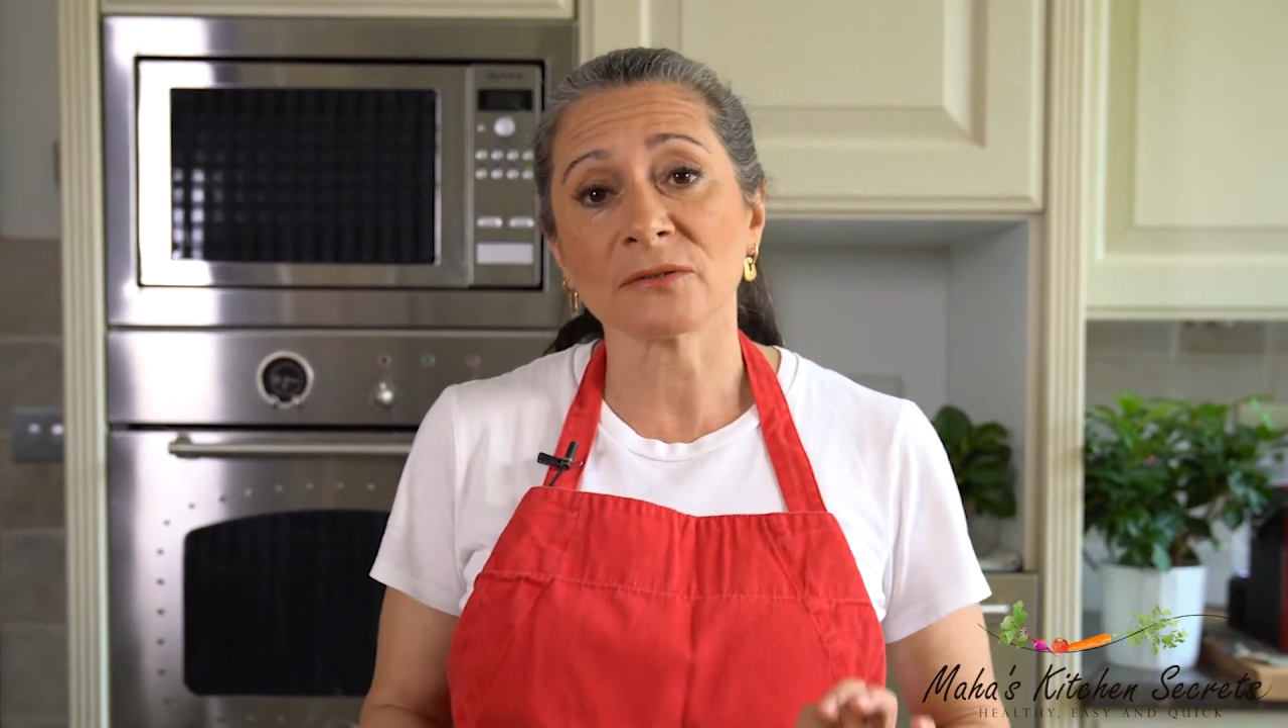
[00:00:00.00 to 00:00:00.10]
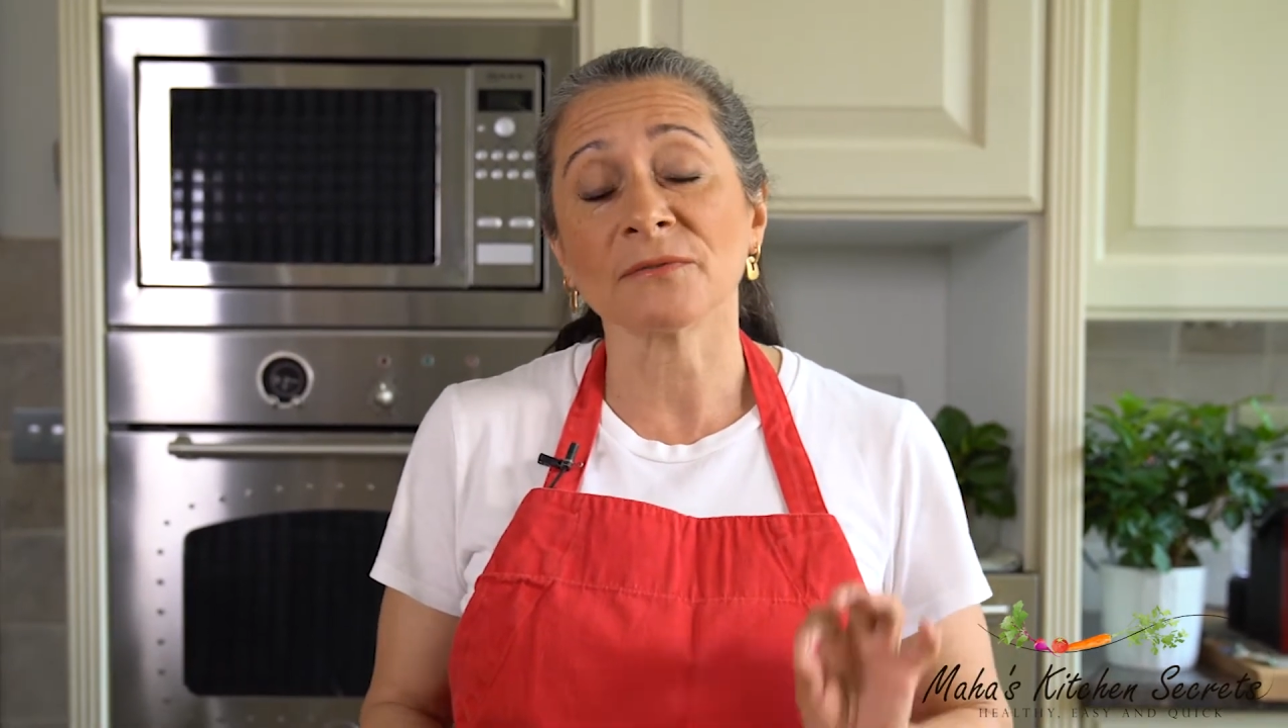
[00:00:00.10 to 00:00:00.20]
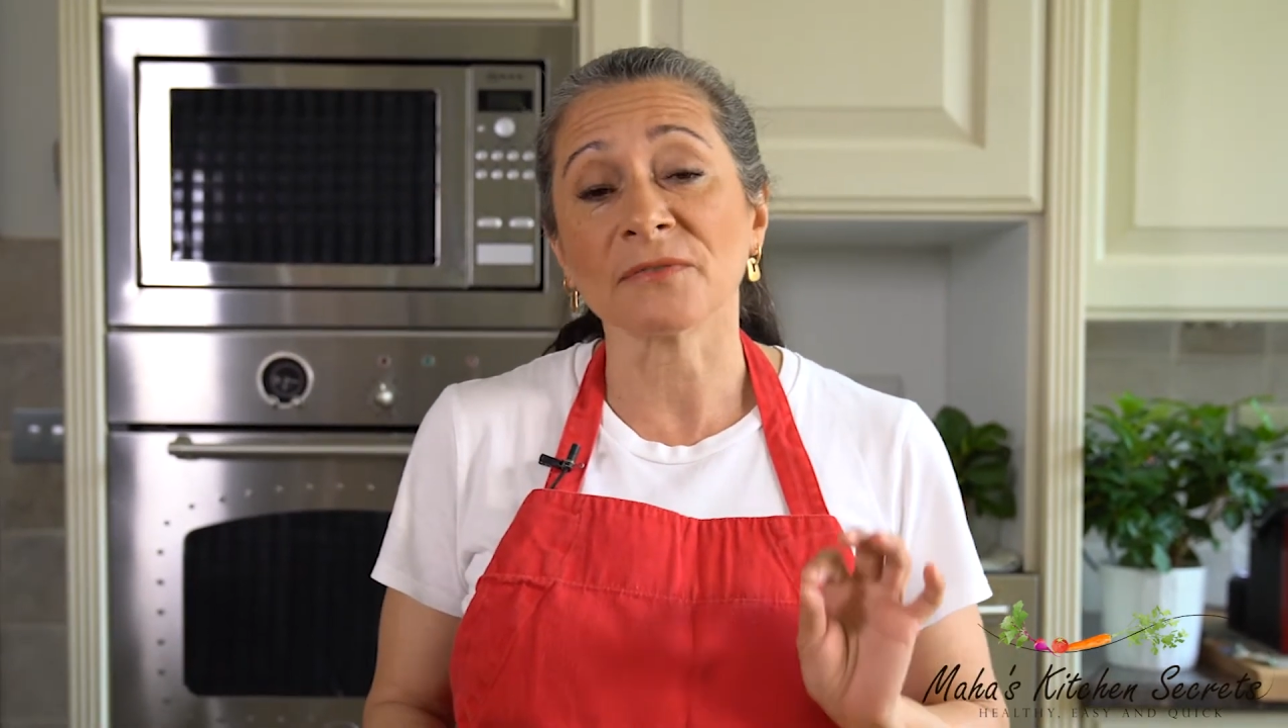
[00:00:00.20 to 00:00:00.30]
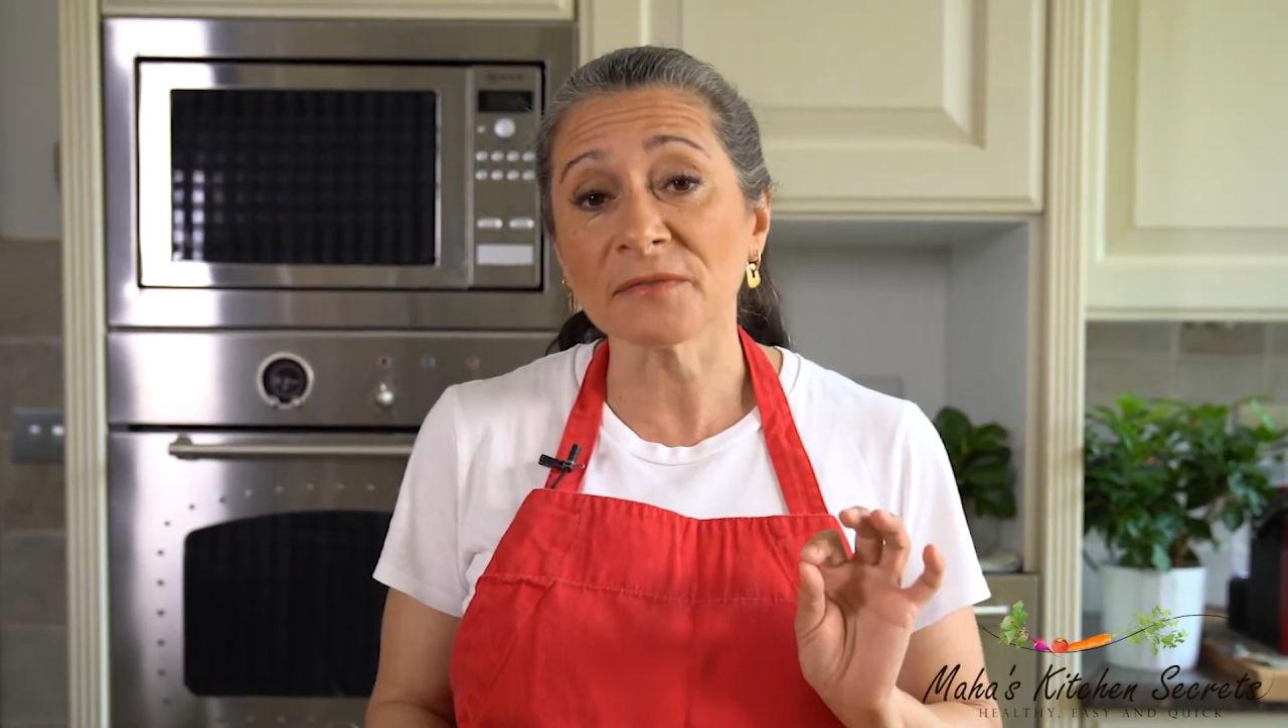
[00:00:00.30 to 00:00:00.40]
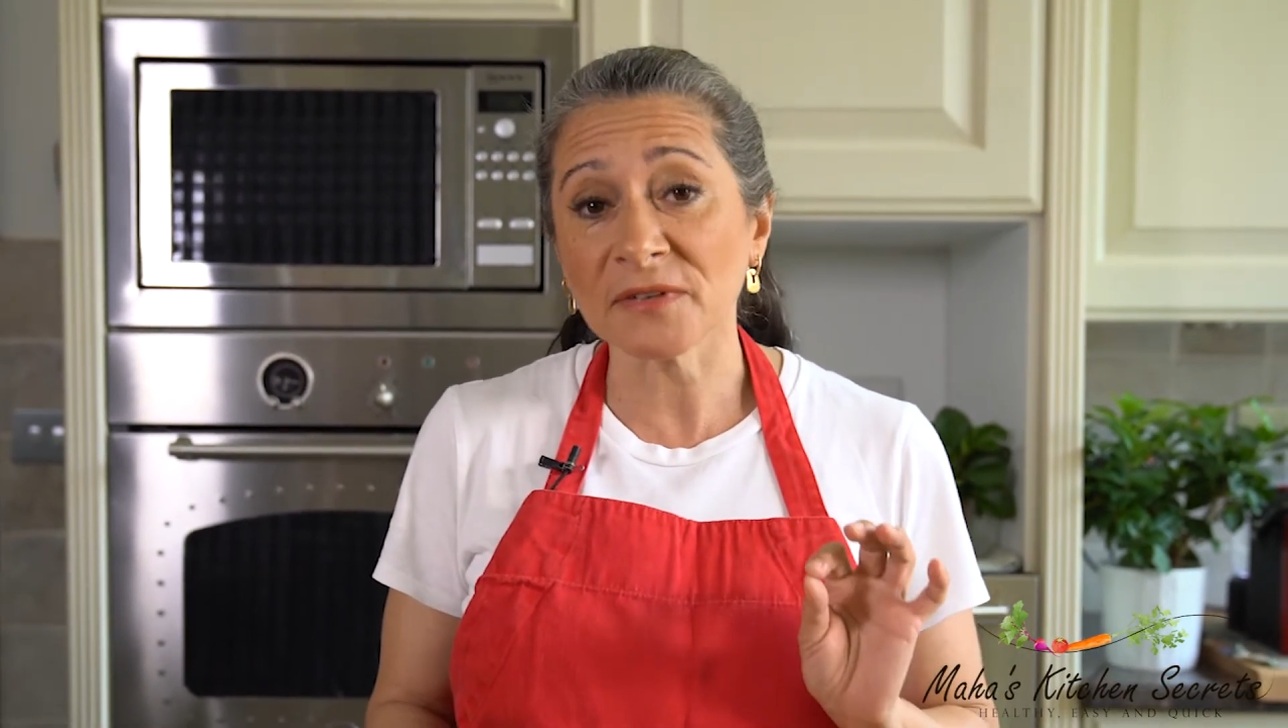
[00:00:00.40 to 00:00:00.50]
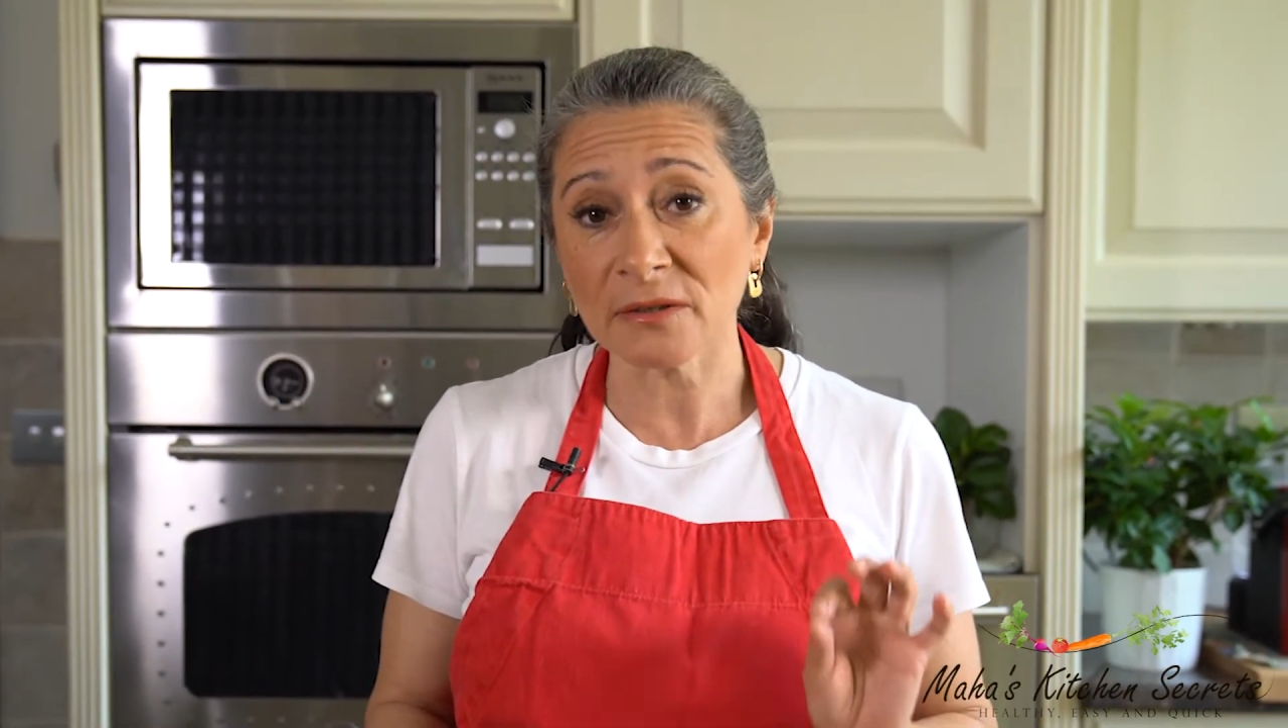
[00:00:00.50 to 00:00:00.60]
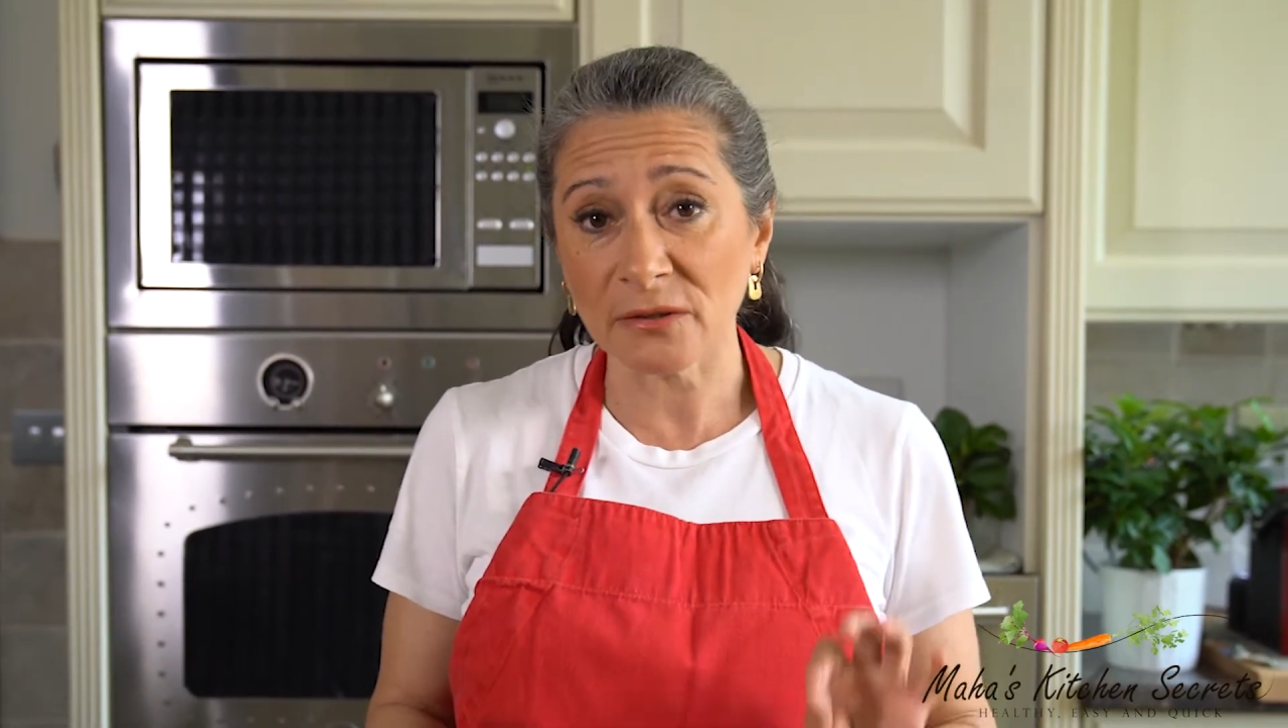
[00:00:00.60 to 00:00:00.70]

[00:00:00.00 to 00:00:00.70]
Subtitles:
to 50